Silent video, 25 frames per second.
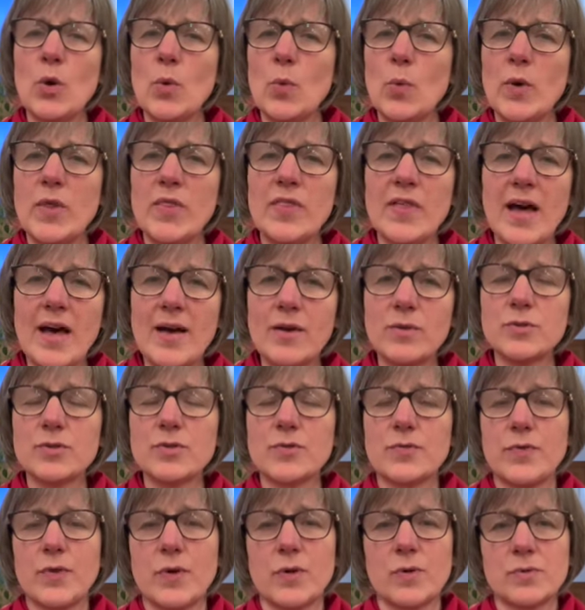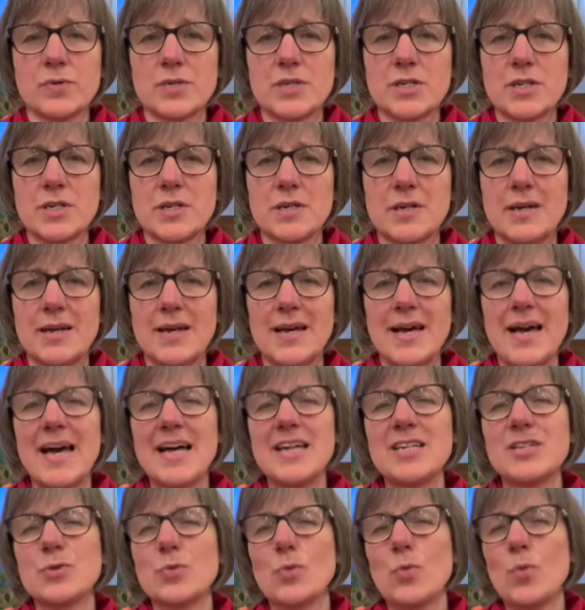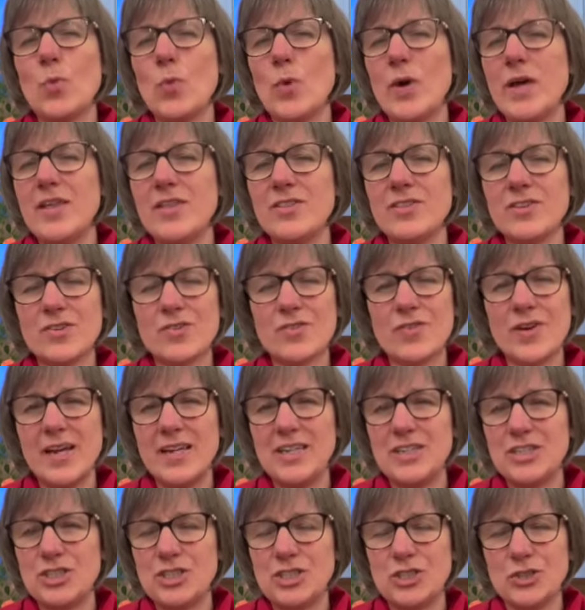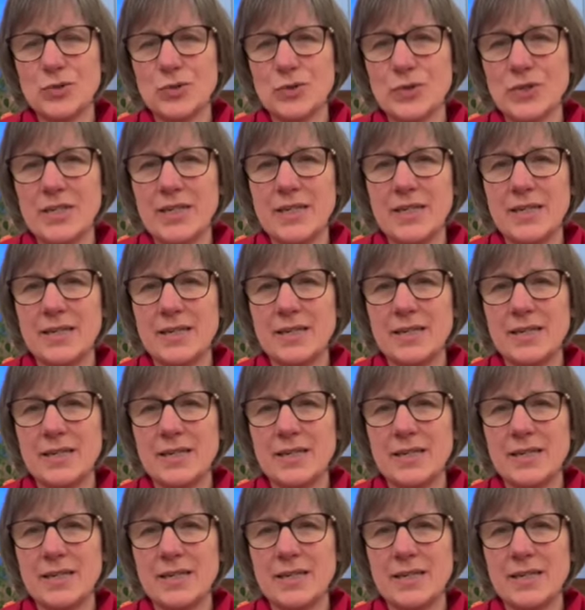without fault and with great joy,